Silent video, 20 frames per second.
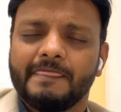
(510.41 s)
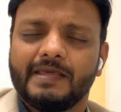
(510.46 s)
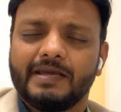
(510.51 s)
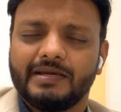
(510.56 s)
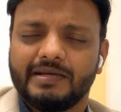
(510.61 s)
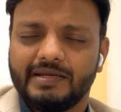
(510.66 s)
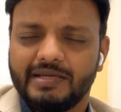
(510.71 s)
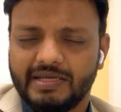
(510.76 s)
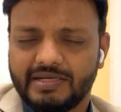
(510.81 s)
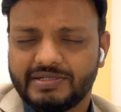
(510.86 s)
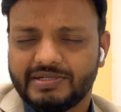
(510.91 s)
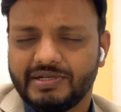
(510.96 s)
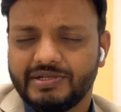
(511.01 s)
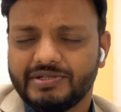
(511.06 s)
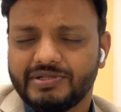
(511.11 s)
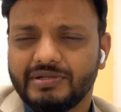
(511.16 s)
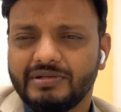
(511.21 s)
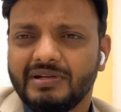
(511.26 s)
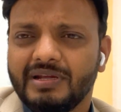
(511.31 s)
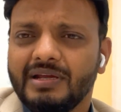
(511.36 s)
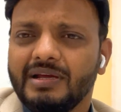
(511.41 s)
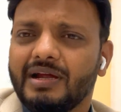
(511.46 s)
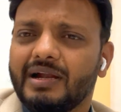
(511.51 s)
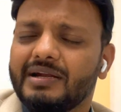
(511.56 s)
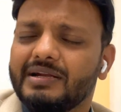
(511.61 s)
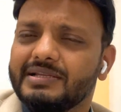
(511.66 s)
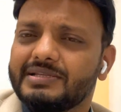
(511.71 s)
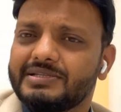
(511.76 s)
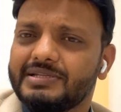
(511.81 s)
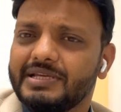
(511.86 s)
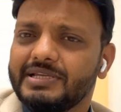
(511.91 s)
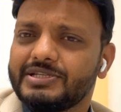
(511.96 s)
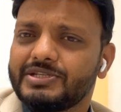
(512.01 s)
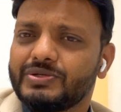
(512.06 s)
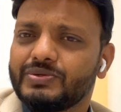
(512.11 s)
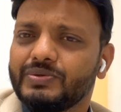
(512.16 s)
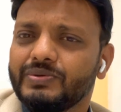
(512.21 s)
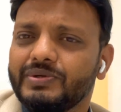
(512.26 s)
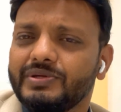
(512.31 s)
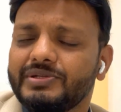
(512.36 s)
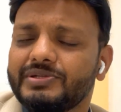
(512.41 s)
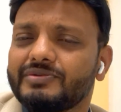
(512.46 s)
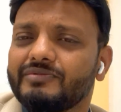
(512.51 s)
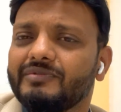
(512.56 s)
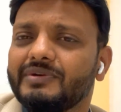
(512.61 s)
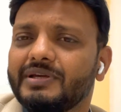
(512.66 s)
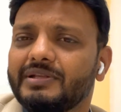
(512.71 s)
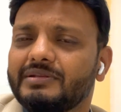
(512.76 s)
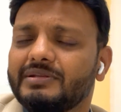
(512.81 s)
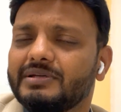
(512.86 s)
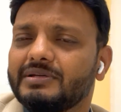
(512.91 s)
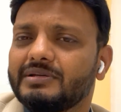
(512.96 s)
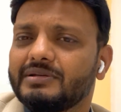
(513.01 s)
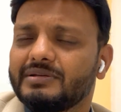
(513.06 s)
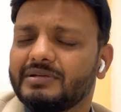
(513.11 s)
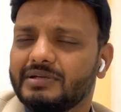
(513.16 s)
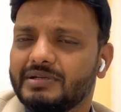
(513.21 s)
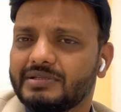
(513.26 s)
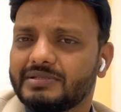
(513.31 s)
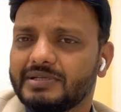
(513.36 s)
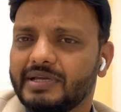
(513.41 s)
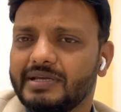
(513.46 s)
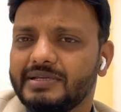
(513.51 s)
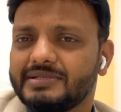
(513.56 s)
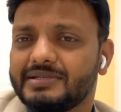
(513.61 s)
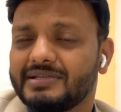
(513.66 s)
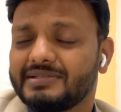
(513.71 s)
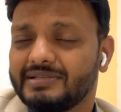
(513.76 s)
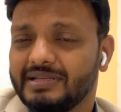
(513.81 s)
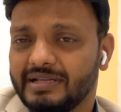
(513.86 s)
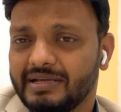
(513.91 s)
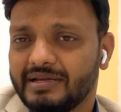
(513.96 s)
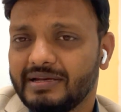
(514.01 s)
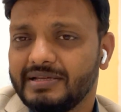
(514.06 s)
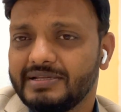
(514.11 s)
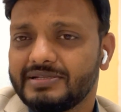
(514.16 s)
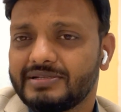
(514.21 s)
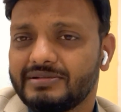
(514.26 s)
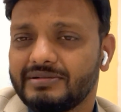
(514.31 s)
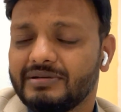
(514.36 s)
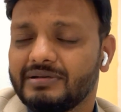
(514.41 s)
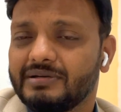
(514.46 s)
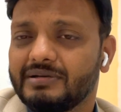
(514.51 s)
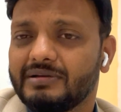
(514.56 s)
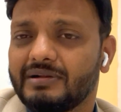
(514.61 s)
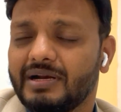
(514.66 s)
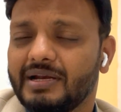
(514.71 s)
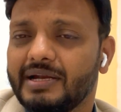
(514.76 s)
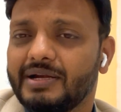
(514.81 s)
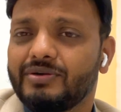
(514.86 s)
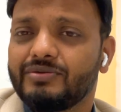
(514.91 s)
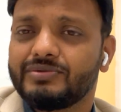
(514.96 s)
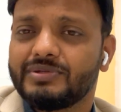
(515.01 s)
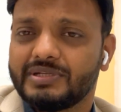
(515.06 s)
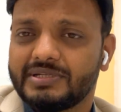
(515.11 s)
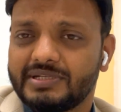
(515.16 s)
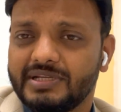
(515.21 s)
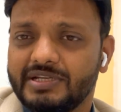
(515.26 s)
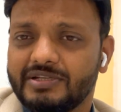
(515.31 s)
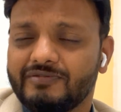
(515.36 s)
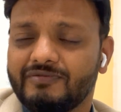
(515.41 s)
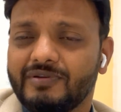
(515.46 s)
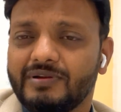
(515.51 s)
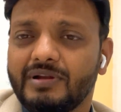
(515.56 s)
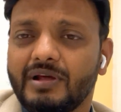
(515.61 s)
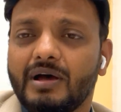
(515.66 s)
extension, and stage 2 is where the size has increased related to the stage 1,